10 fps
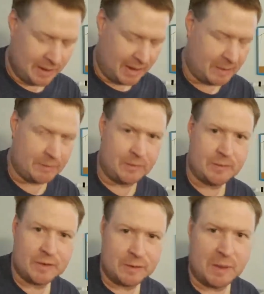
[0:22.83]
I will
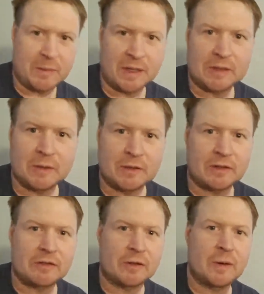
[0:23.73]
do my best to address
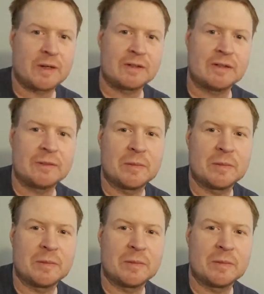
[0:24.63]
your questions.